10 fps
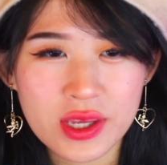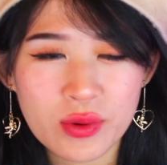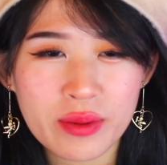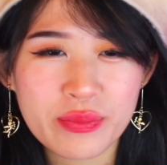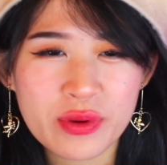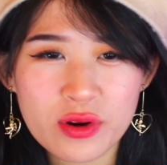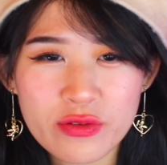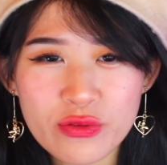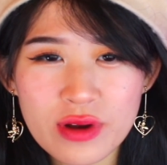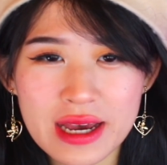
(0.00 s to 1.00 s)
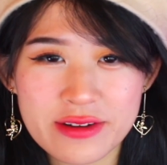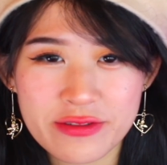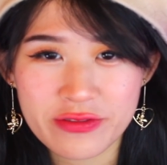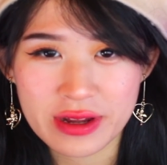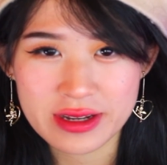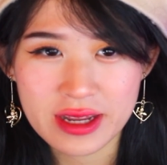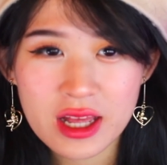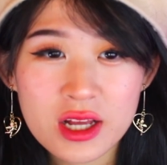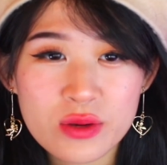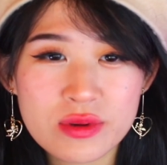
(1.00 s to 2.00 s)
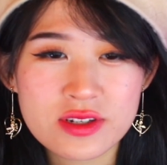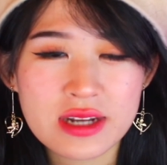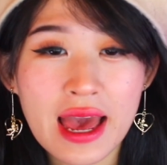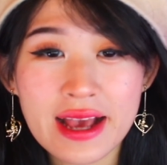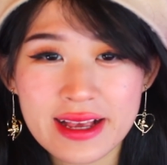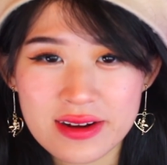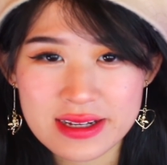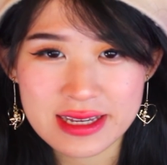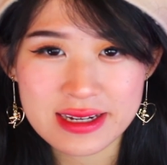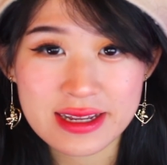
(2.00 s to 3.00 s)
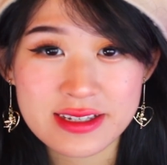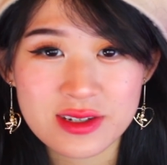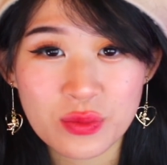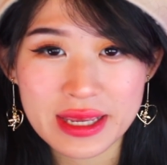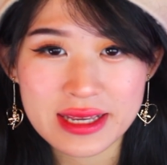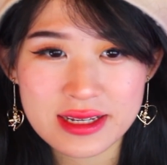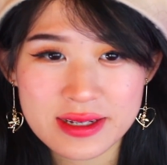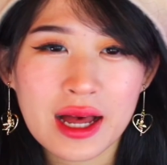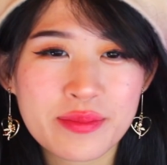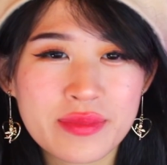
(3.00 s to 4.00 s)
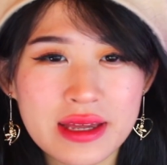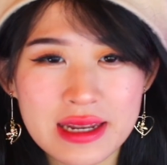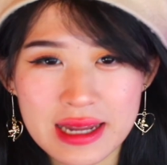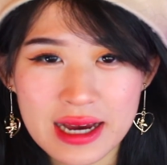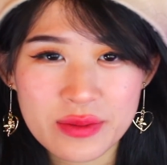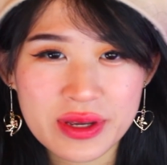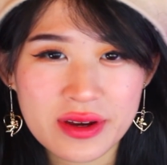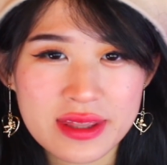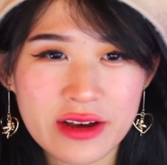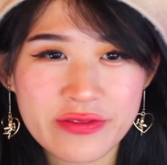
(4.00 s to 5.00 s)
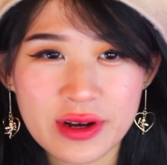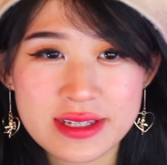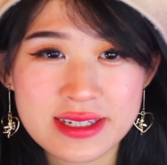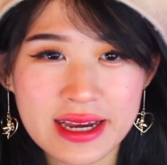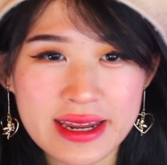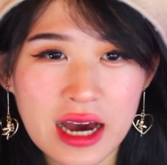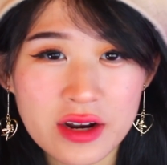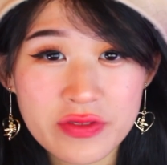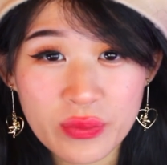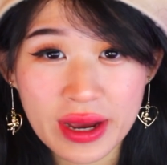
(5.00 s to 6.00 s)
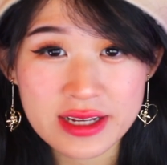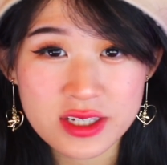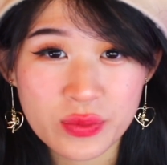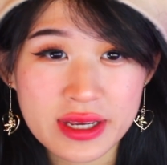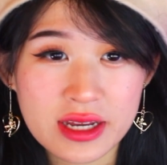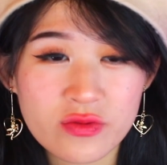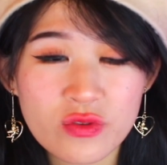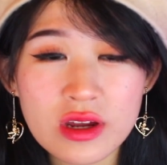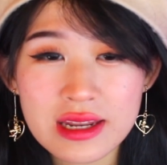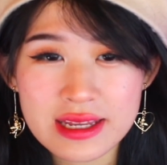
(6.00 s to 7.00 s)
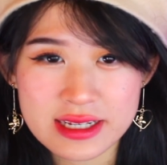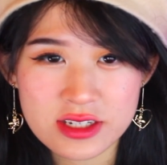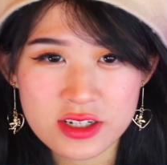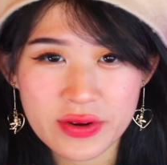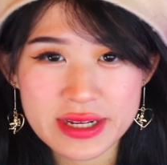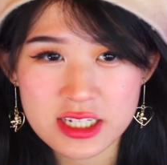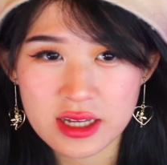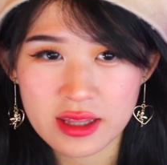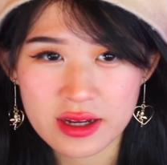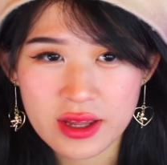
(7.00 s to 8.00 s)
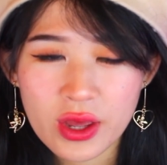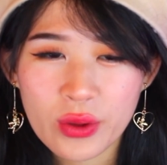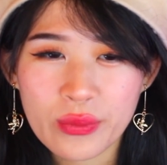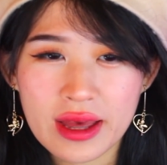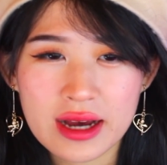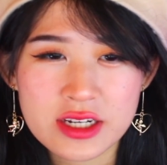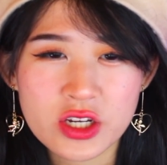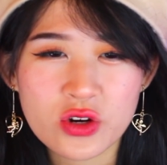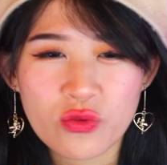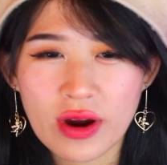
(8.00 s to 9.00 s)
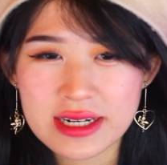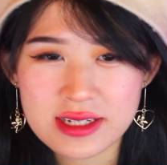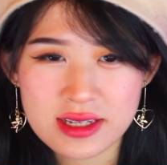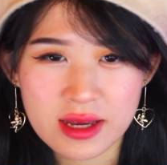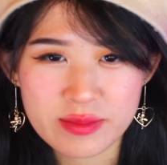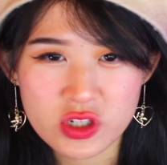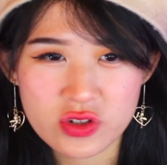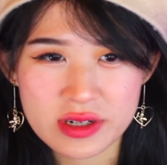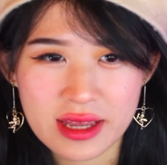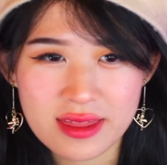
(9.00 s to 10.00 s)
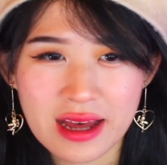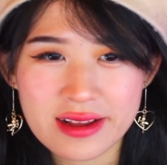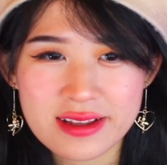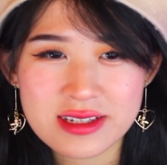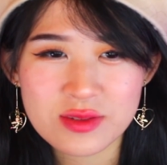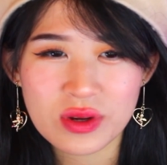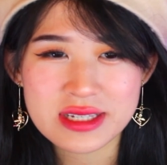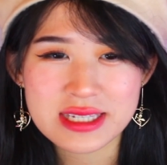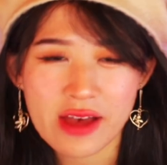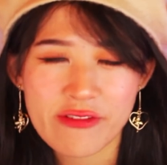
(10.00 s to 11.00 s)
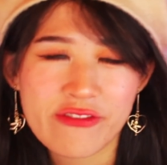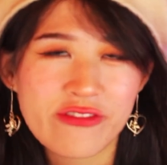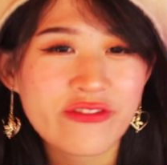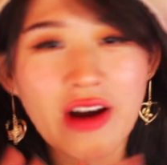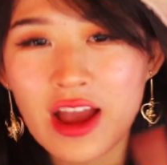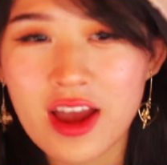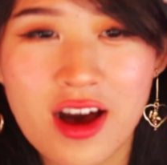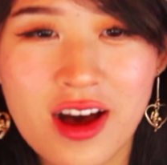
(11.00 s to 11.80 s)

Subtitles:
You are beautiful and fun. We should hang out again next week. I'm glad we got that first date out of the way so we can really get to know each other. We had great chemistry. That kiss was fire.